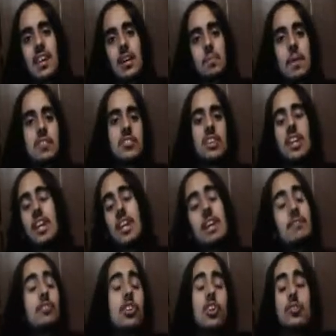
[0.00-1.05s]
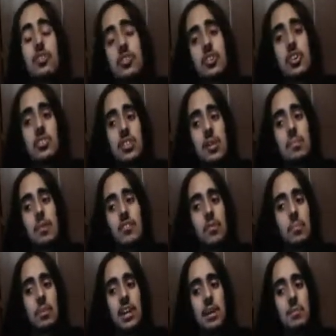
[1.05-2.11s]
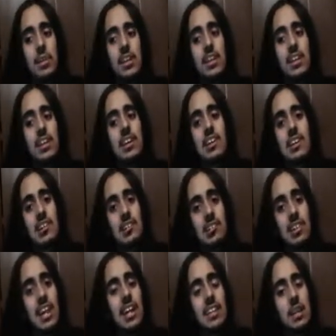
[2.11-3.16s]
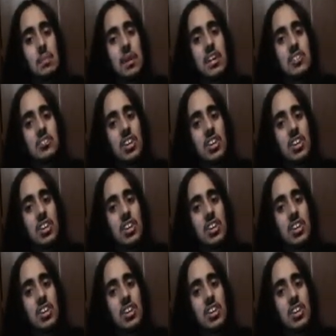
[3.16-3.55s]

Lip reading: especially even though the joke can be repeated, but you gotta think about it.